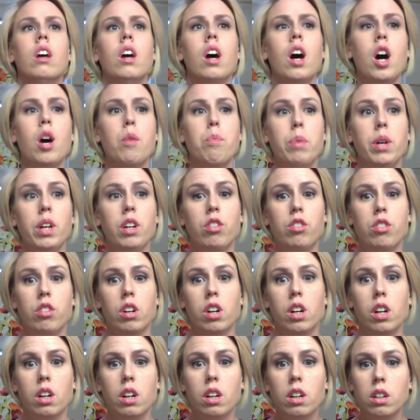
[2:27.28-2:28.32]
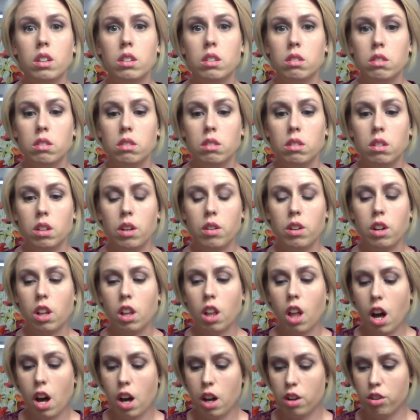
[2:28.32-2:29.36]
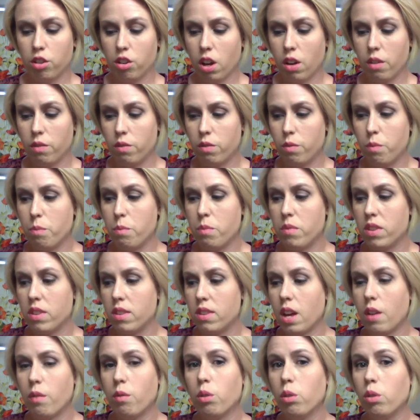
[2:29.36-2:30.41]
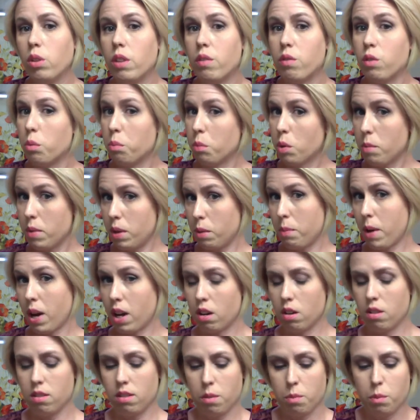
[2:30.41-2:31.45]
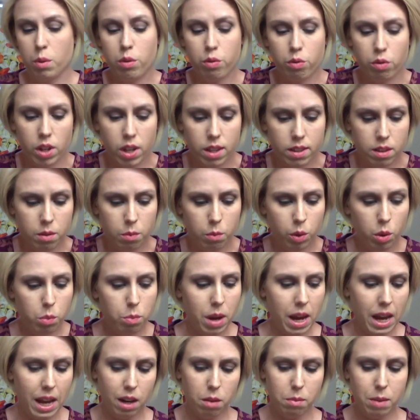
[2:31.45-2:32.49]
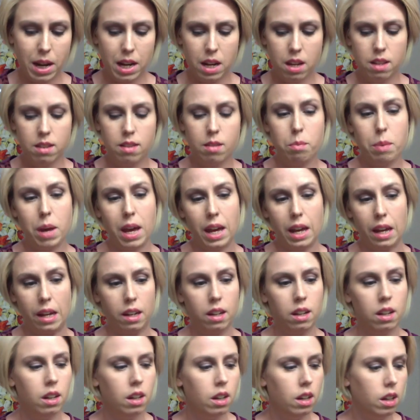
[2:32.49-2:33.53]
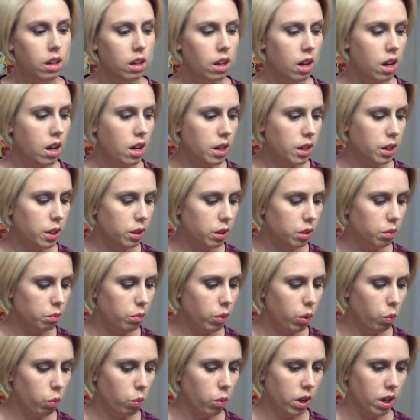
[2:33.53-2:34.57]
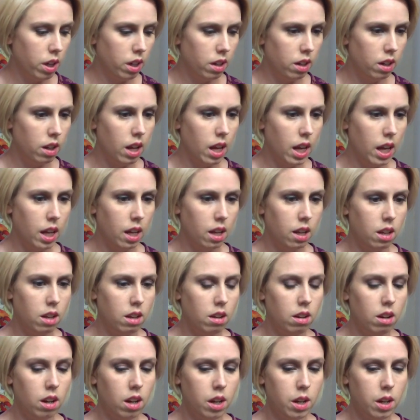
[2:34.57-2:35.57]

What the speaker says: a picture, a collage of several different mermaid patterns. Some were free, some were paid. Mine is a paid one, and